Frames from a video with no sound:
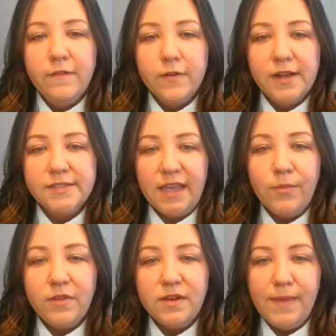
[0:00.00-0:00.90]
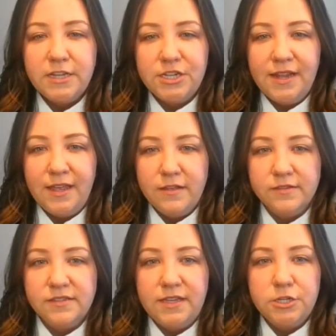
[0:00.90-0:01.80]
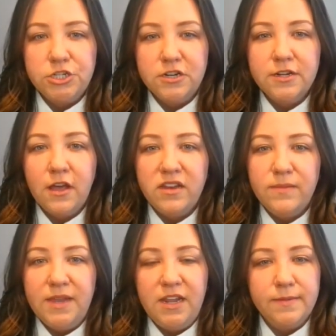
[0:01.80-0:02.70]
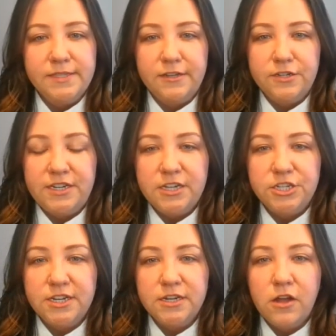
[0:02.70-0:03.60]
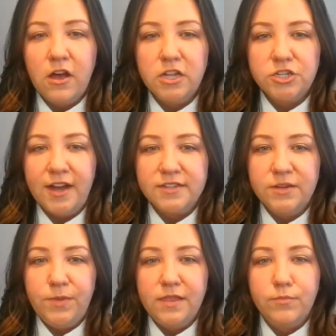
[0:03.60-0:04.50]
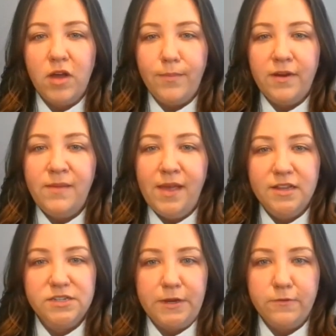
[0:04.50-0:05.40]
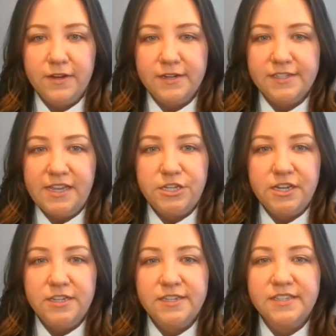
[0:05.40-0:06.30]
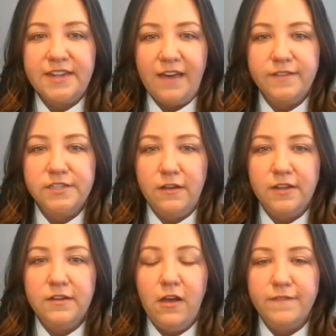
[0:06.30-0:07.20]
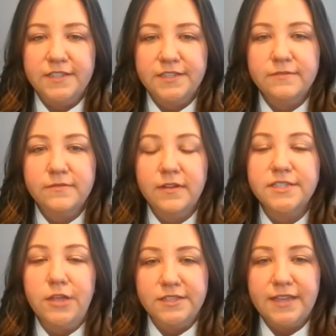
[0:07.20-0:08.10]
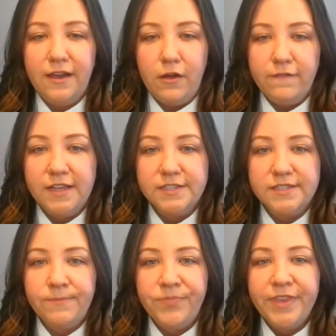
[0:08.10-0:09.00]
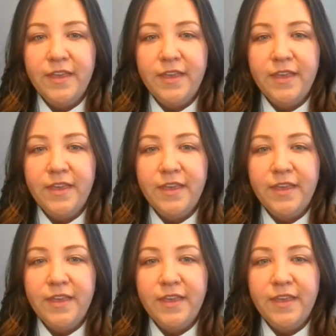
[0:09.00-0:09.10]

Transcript: For example, in Mansion Hills, the Insured Condominium Association contracted with a property management organization to staff its on-site office.